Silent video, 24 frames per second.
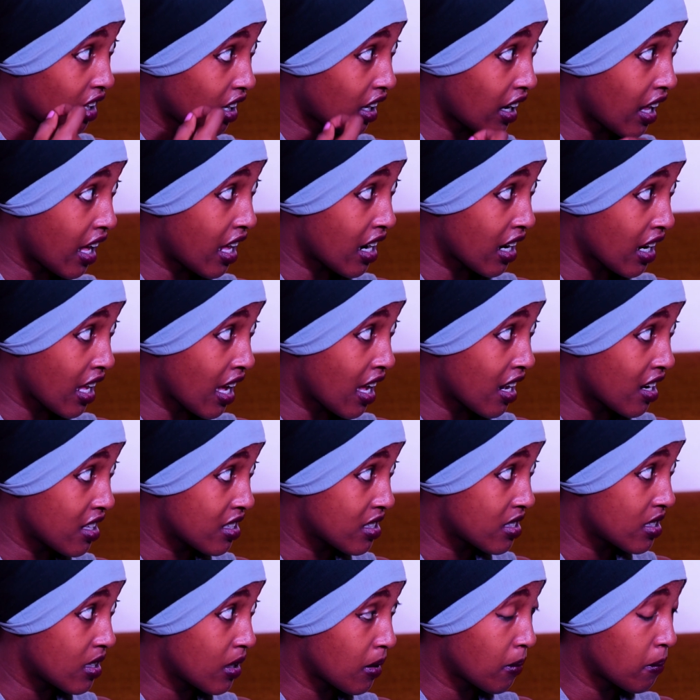
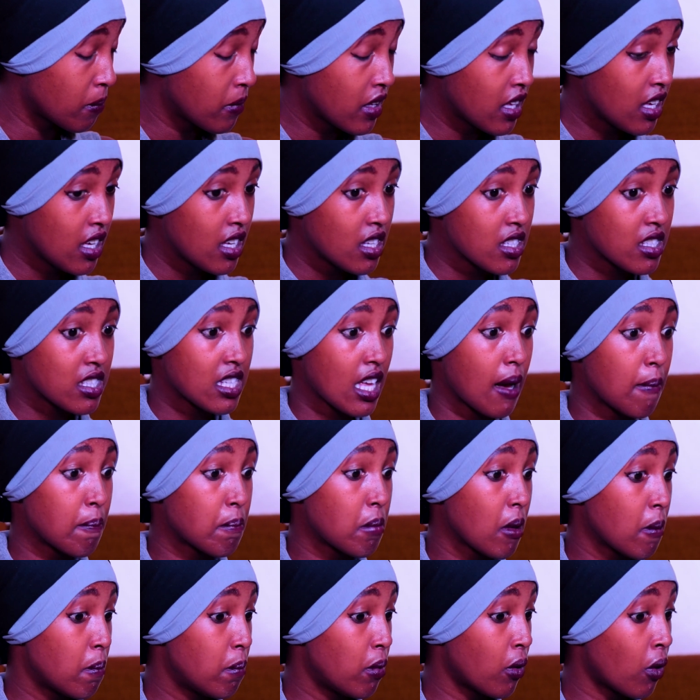Realism. Some
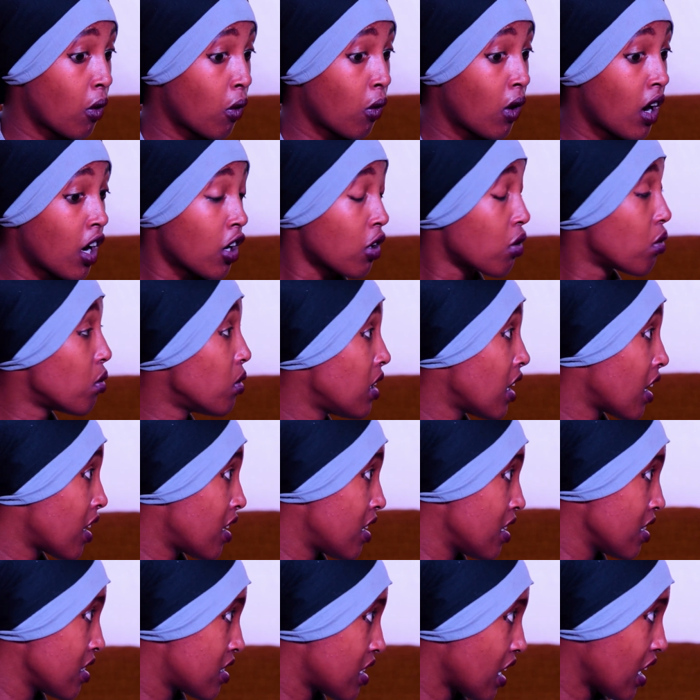people are good at
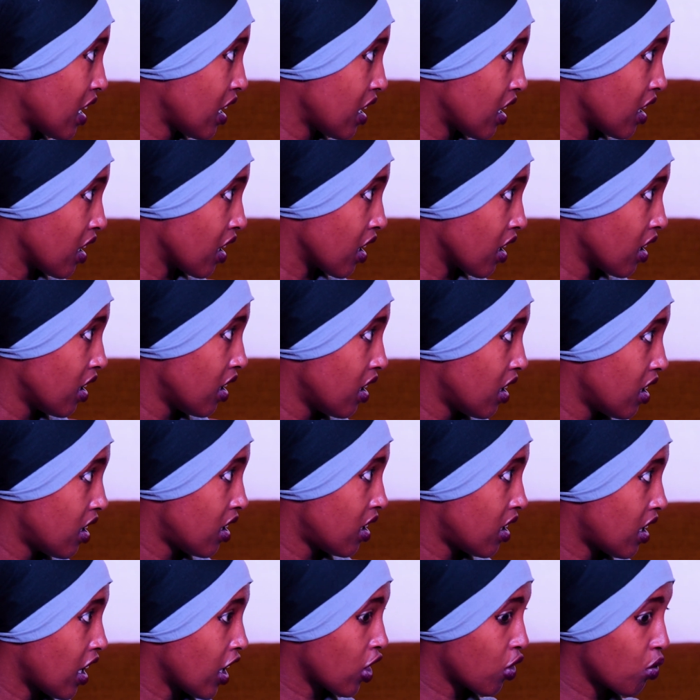designing.
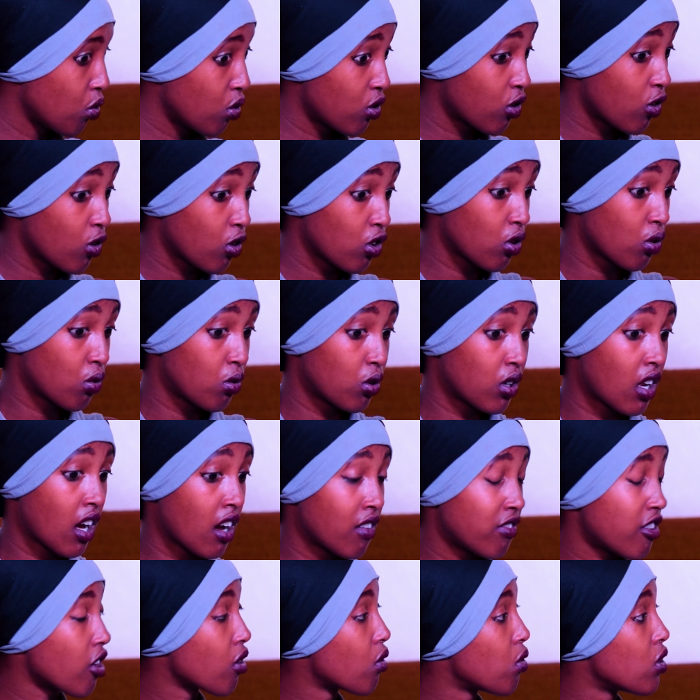Like you could
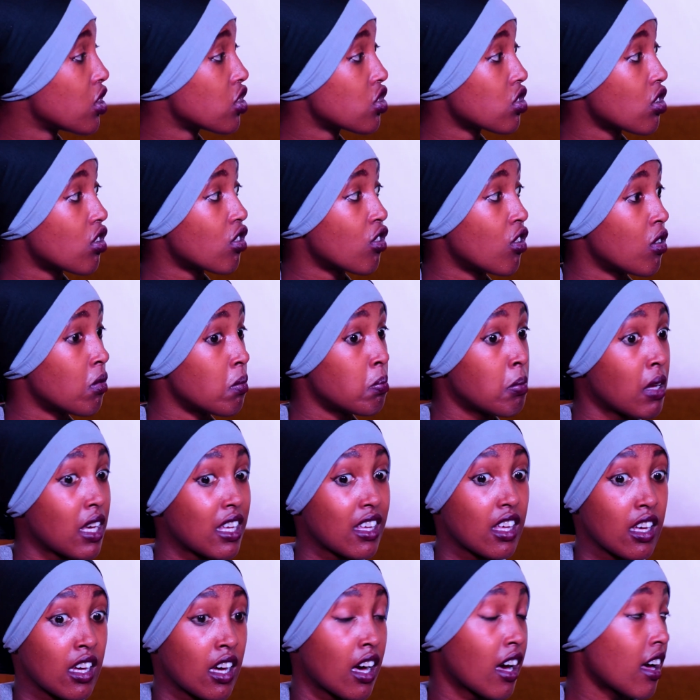have a question on
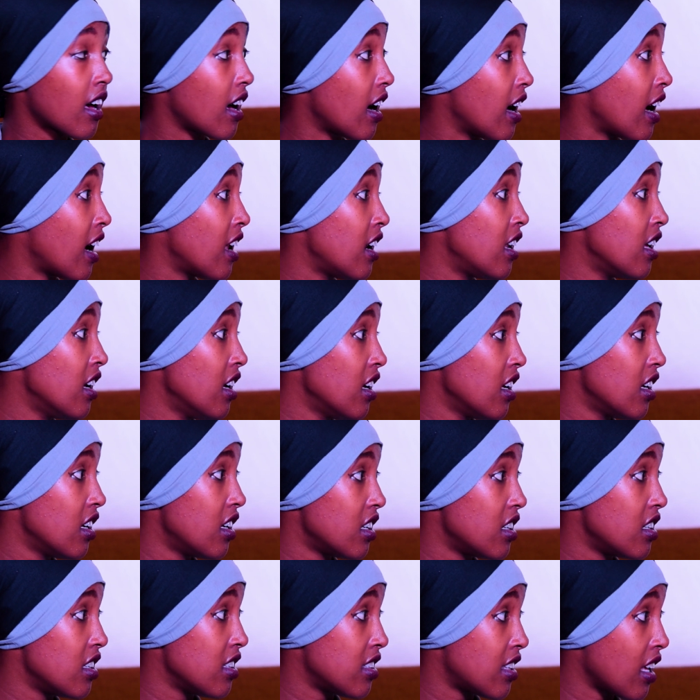making a card,
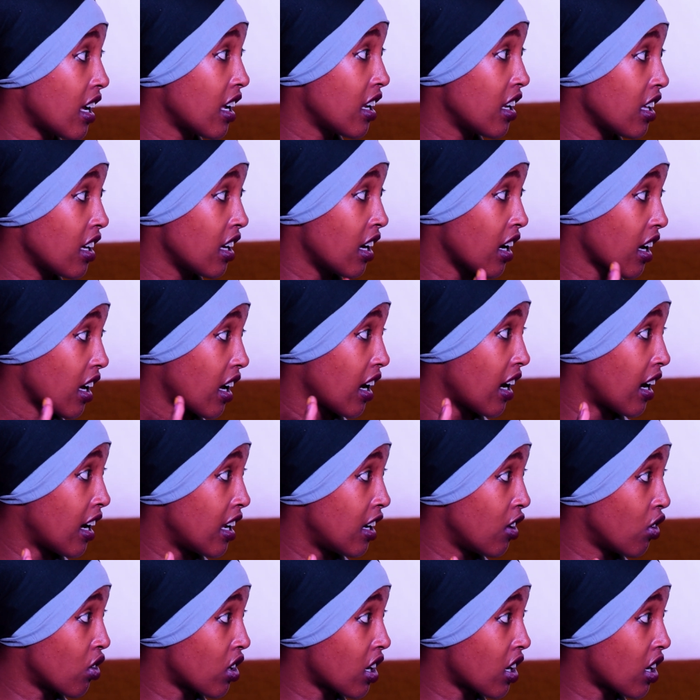designing a card or